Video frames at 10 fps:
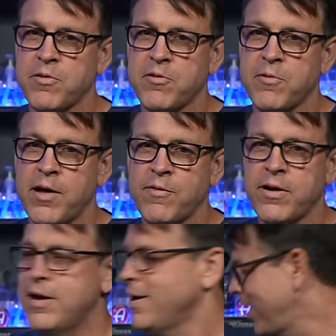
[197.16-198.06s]

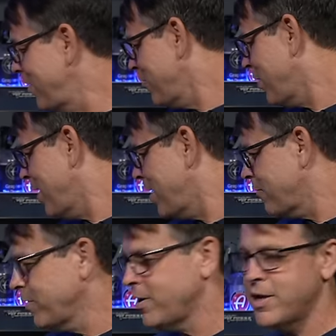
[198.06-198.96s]
whatsoever, and there's a lot of
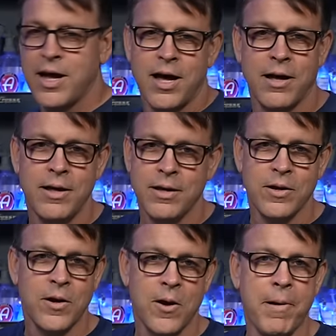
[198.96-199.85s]
really, uh,
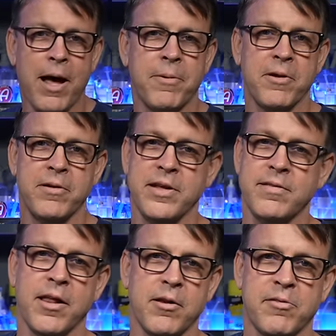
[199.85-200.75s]
you know, popular
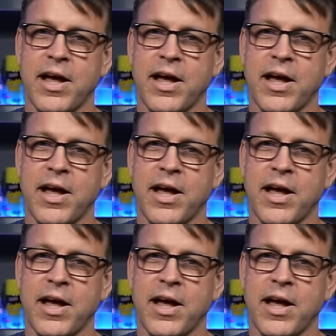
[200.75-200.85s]
detailers